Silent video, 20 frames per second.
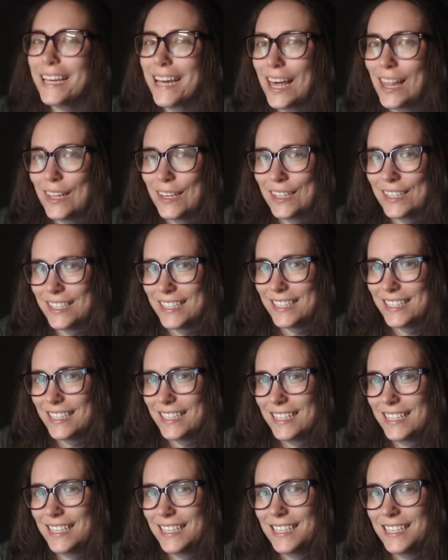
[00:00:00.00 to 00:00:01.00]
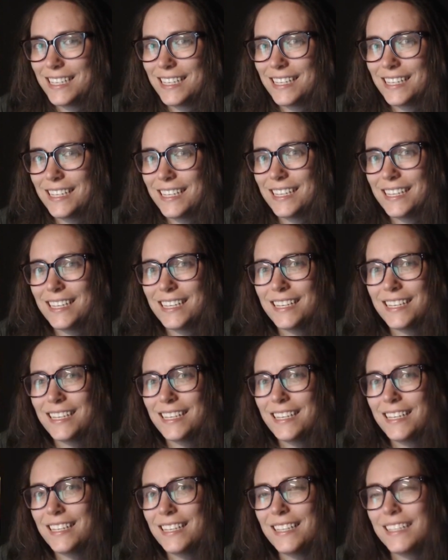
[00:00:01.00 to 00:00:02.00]
colors,
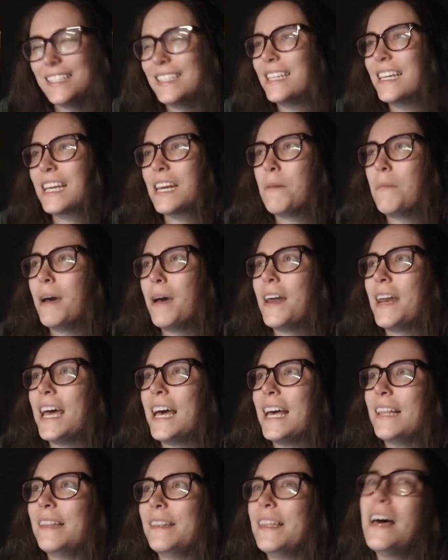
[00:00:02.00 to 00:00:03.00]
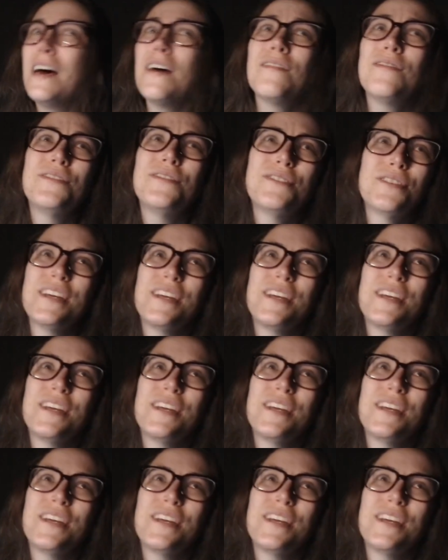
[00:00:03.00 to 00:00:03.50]
singing about how love